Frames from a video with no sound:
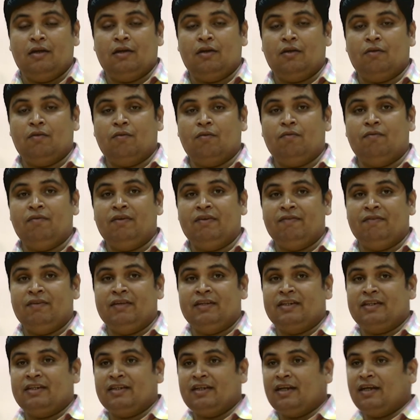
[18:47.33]
so we will
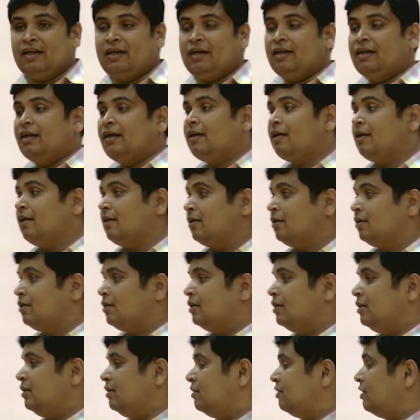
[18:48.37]
see here
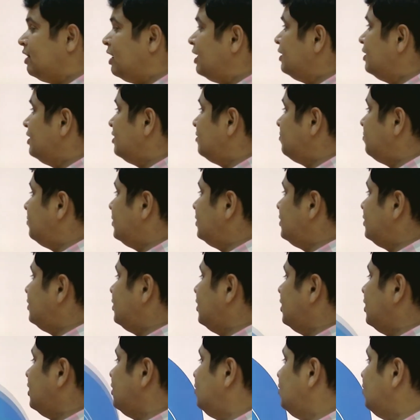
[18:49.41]
inside this
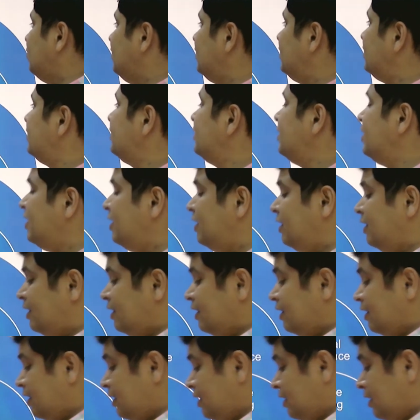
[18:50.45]
picture. You will see here